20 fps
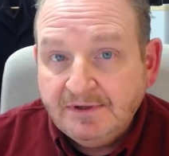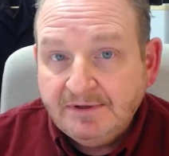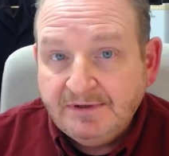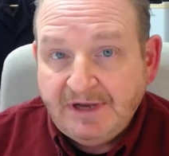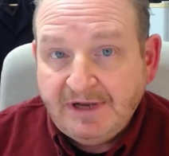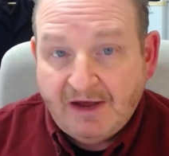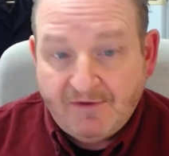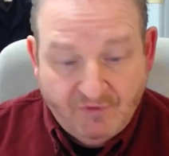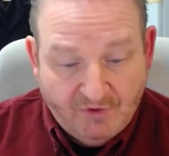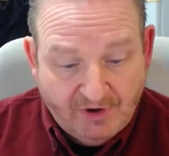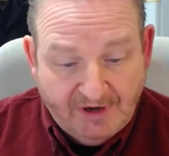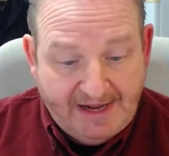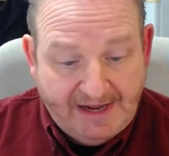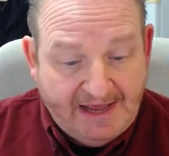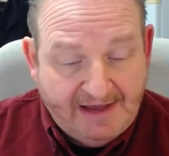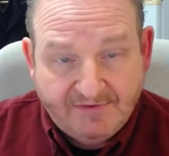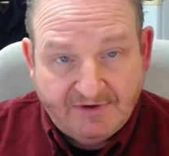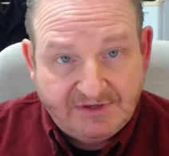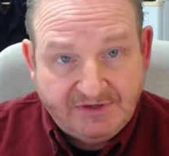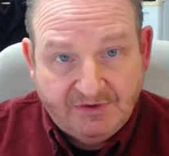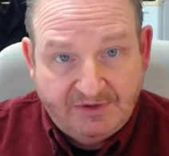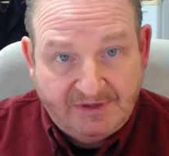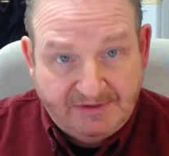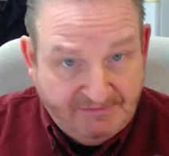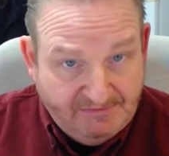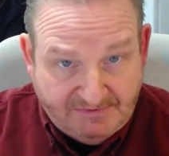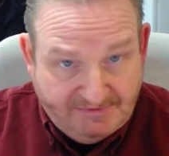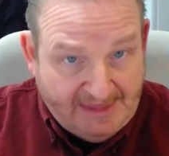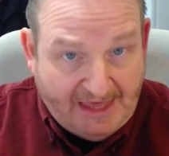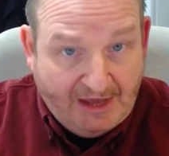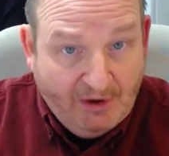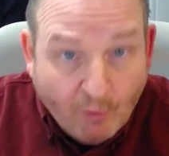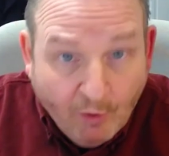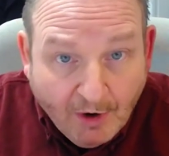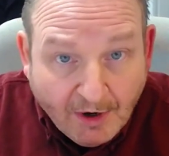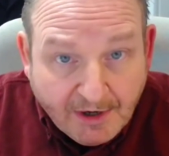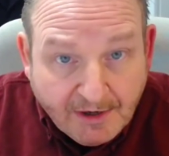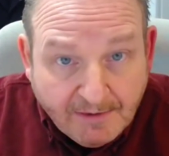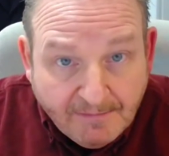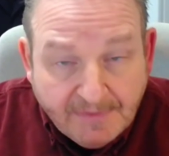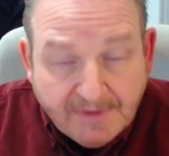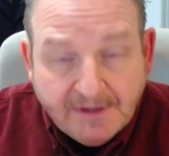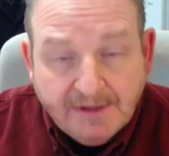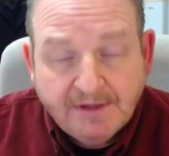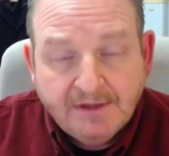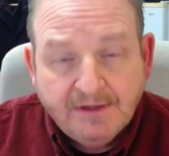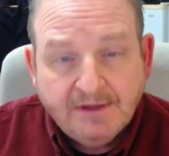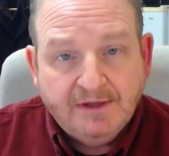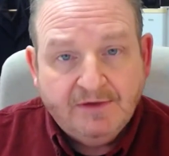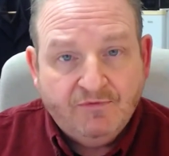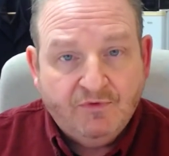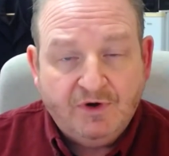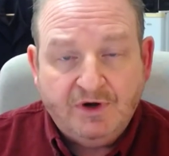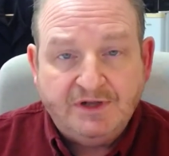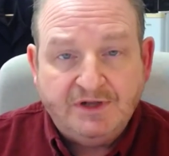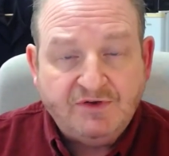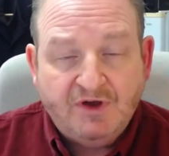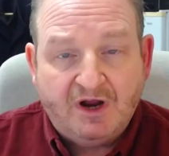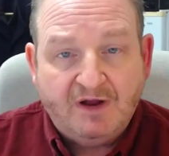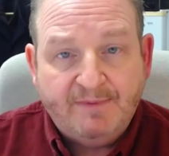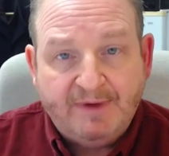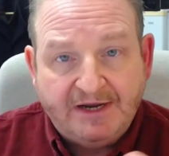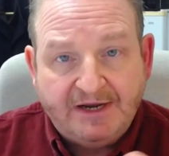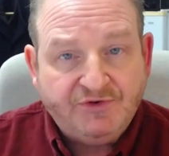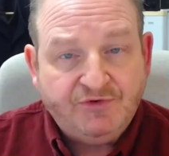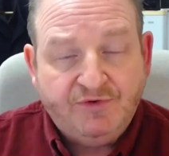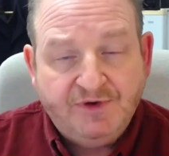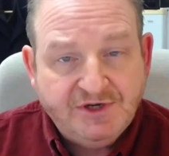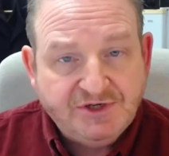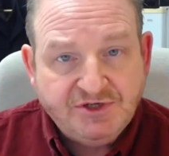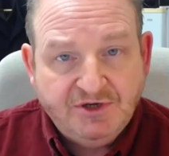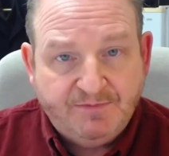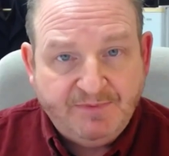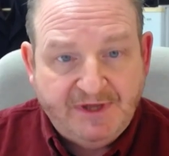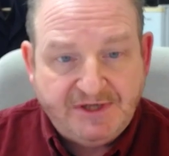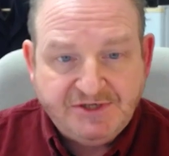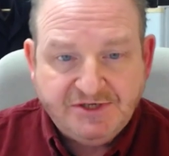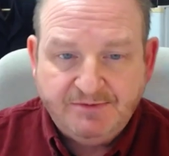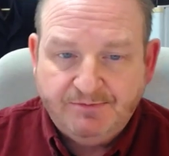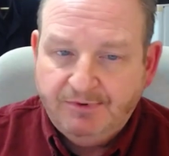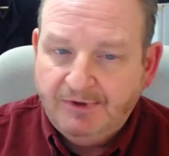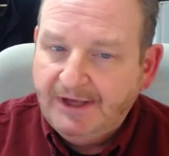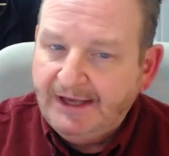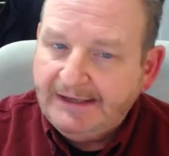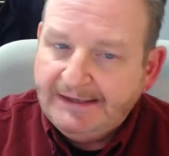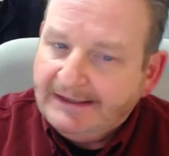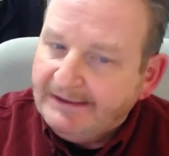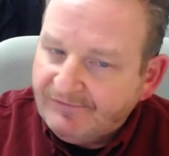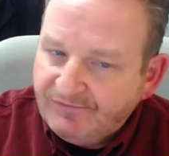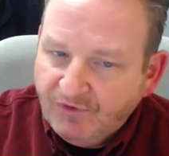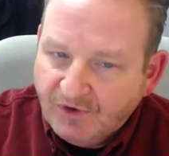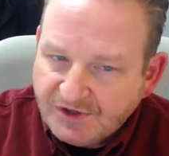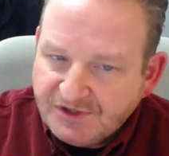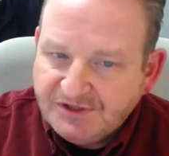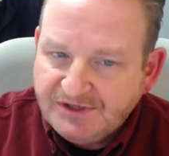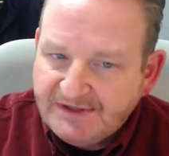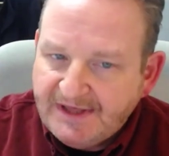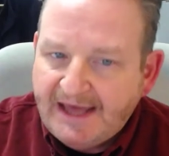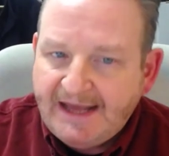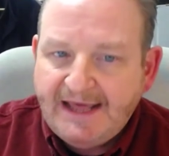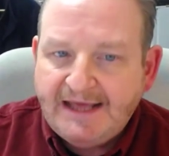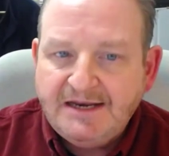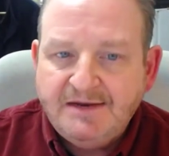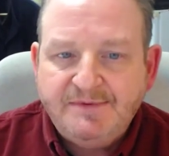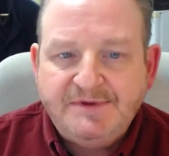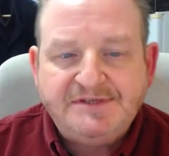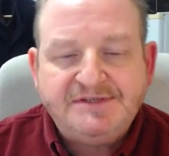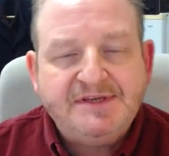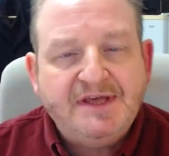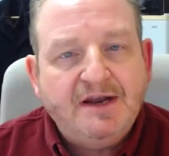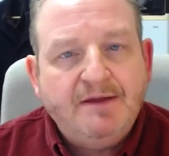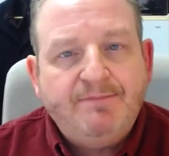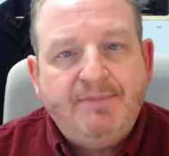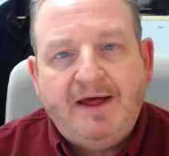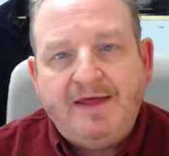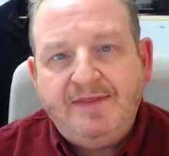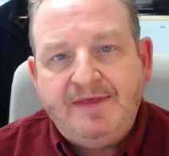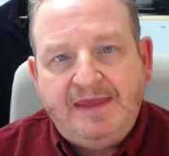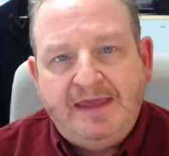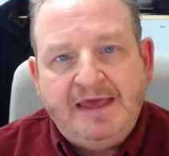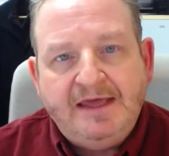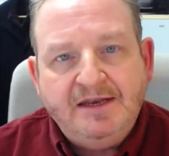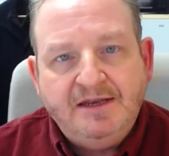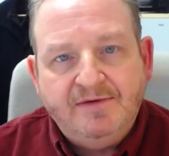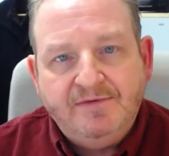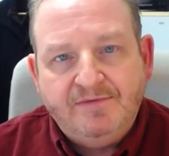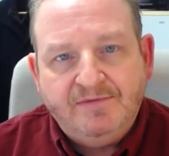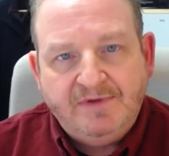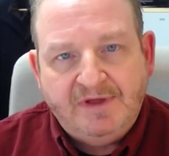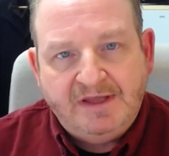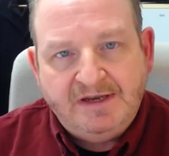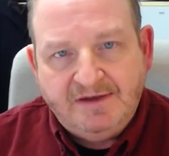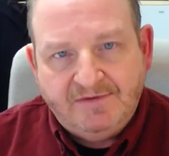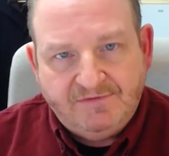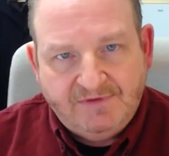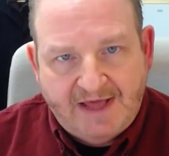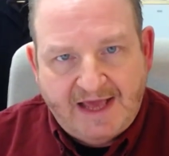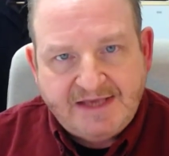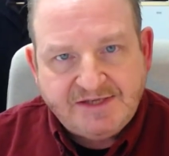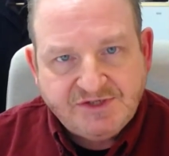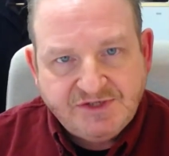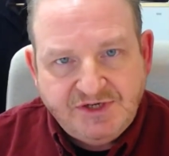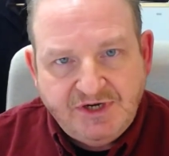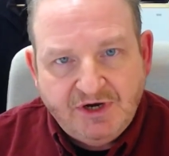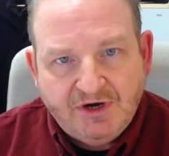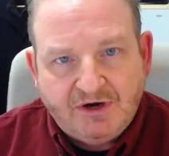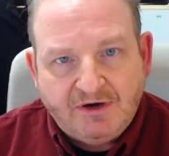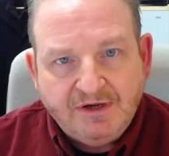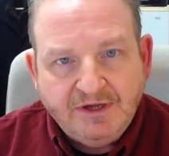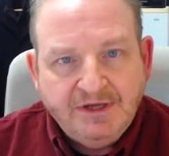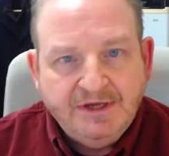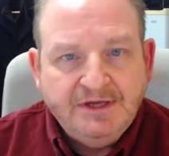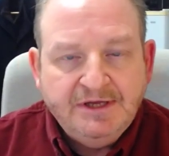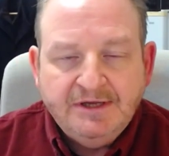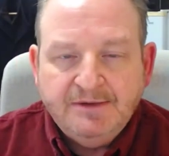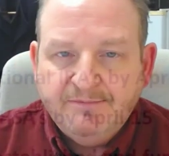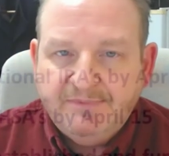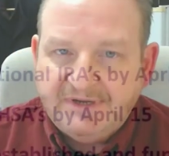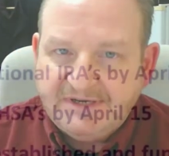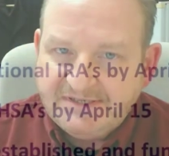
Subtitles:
Now, if we're going to have that'll work. If we're going to talk about a traditional pension plan, unfortunately, that had to be set up by the end of last year. But